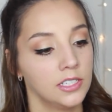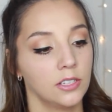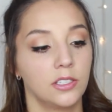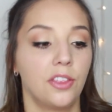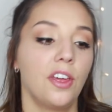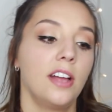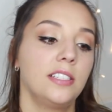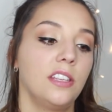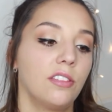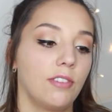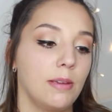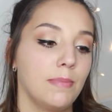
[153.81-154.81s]
So it's a
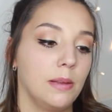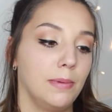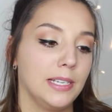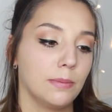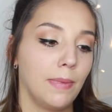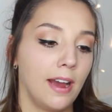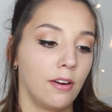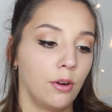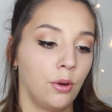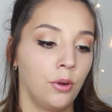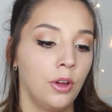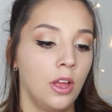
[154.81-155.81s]
33mm
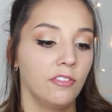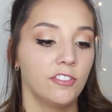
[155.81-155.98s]
barrel